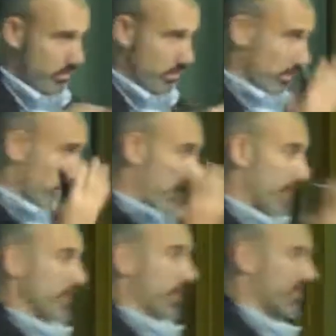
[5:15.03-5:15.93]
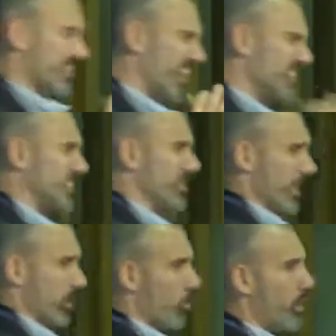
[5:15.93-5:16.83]
a lot of data, tons of
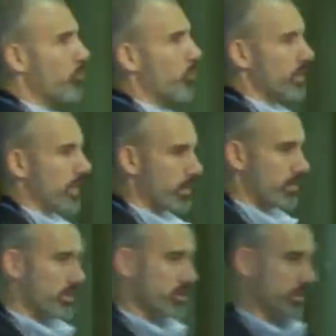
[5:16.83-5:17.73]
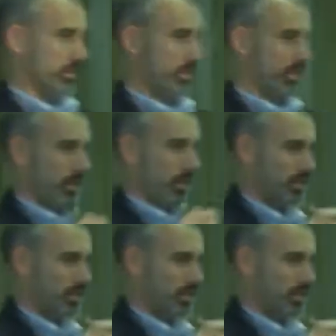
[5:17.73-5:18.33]
data, way more data than just a